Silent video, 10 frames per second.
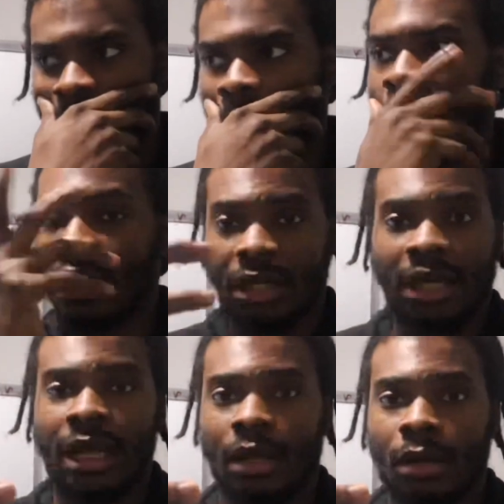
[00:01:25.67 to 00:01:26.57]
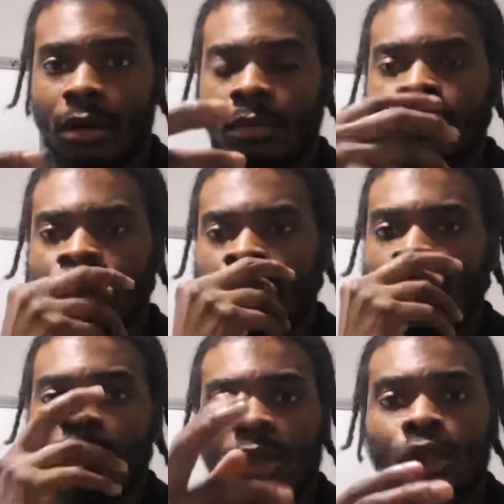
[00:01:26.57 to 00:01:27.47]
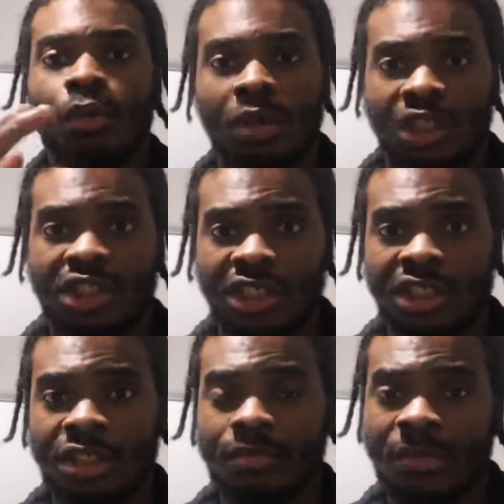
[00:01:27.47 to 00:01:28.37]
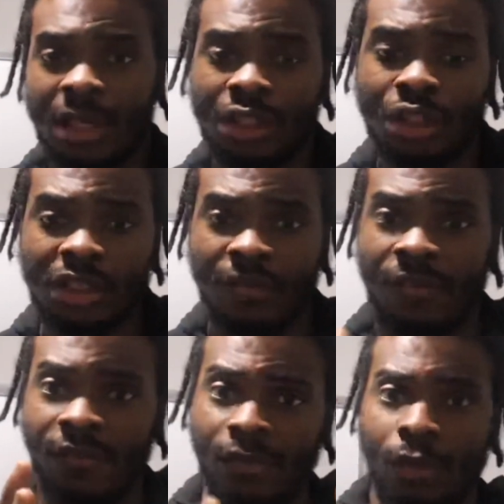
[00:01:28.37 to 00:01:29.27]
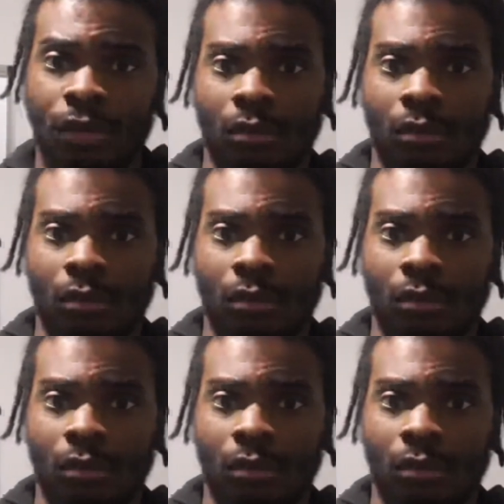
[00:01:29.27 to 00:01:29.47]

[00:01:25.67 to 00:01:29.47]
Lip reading: that you like a girl and you want to chase, and you can feel